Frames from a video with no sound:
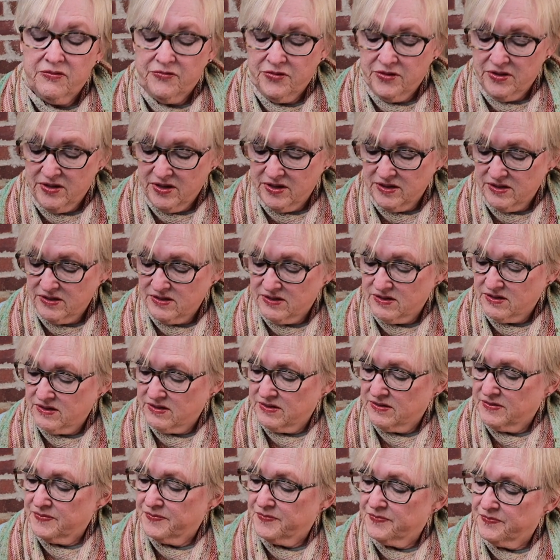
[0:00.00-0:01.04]
for
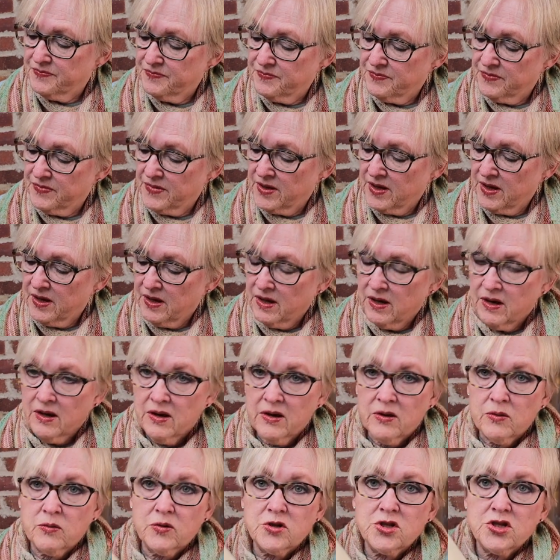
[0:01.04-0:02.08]
this,
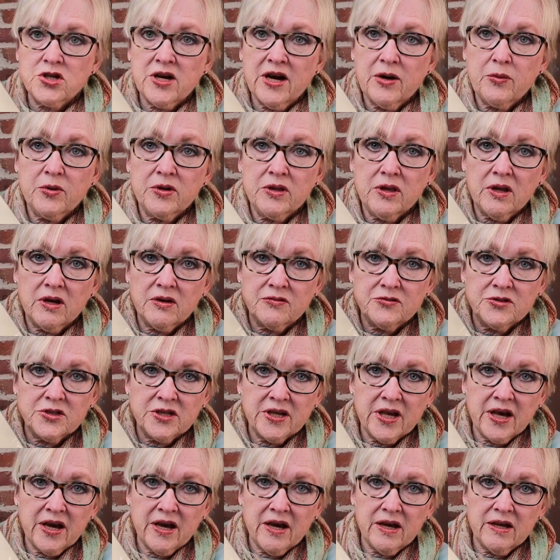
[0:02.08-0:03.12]
which I would love to
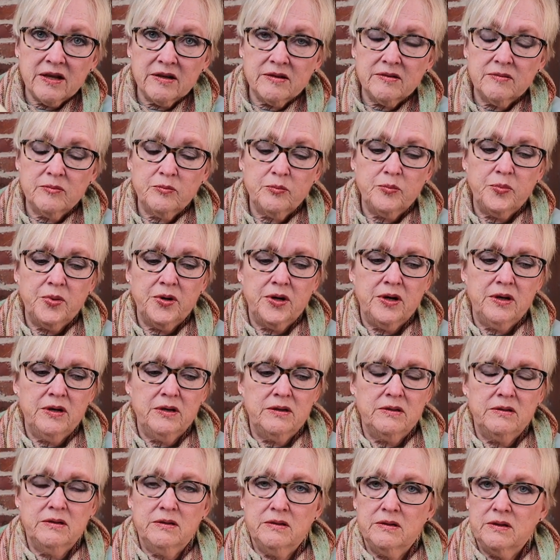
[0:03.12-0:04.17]
get, but
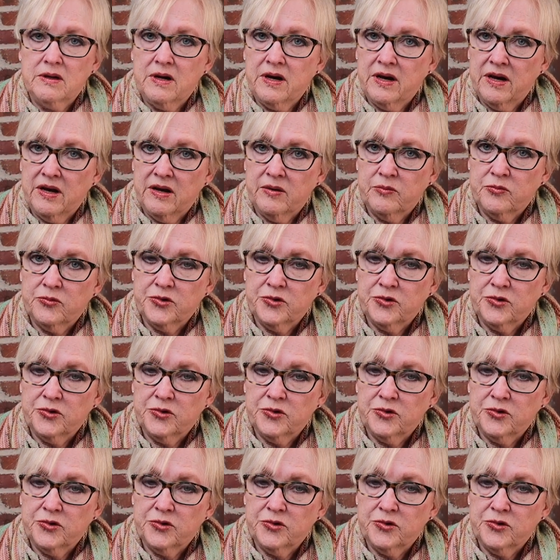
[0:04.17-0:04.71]
I am